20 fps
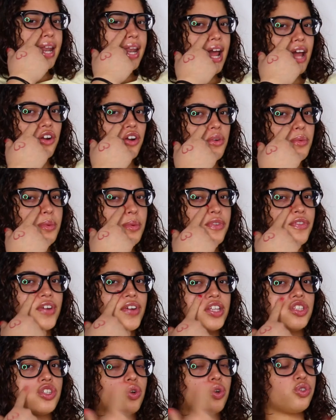I don't remember if
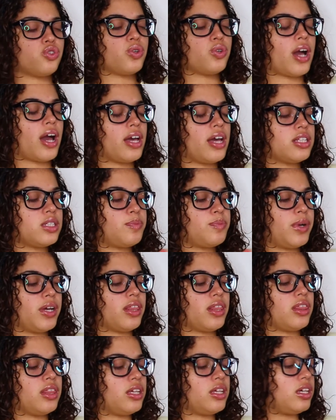I told you guys,
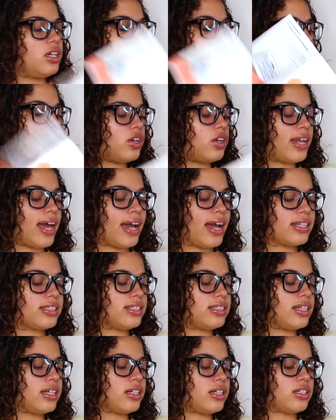but the Girl
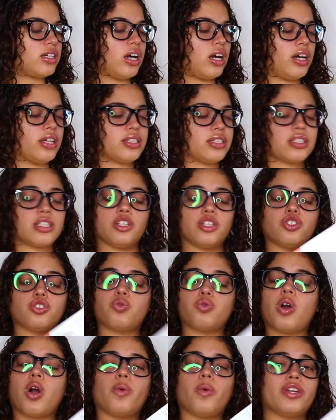Actic Skin
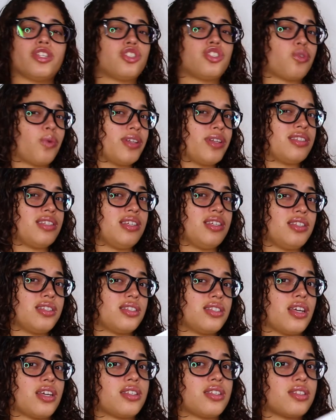Duo is
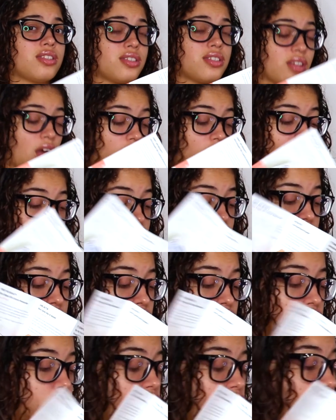
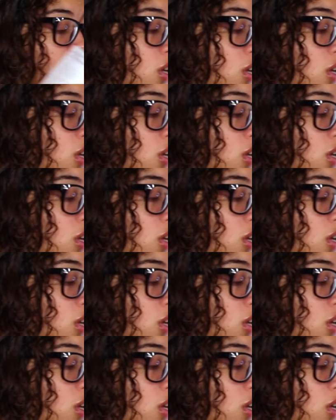$26.